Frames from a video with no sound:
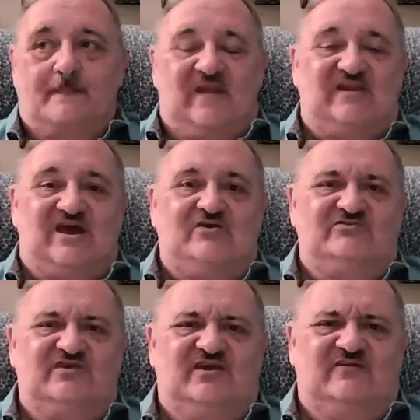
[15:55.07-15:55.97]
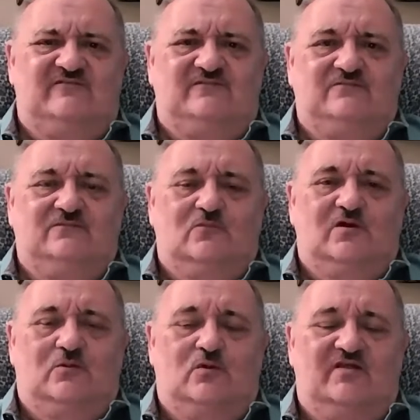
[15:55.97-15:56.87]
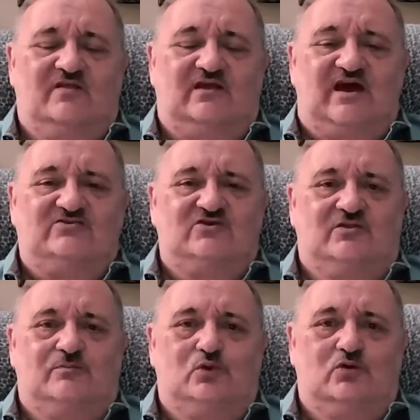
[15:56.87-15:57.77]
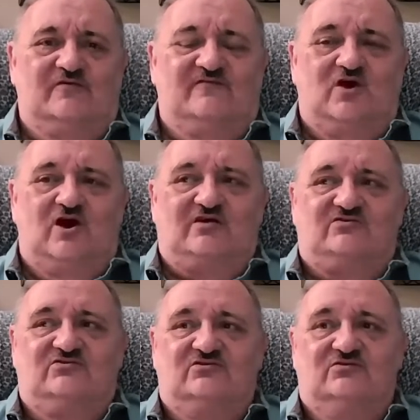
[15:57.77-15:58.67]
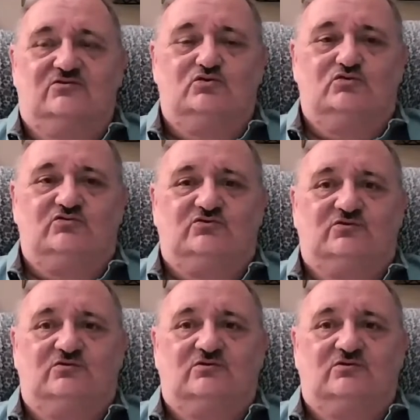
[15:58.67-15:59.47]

and now he's the head of one of the guys on the board of Fox News